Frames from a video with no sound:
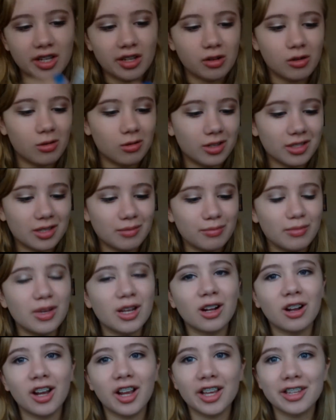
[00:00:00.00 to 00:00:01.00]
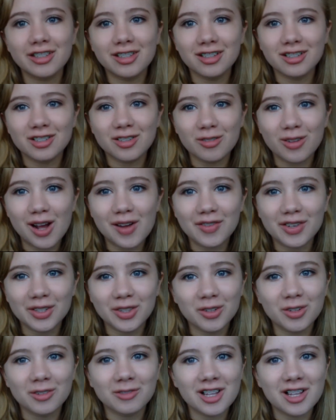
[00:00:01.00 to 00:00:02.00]
Oh, it's a mirror. I guess there's no covering the
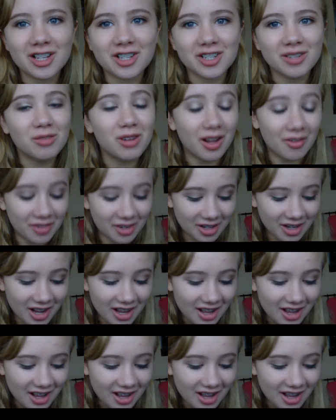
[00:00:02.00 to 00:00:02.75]
reflection. Whatever.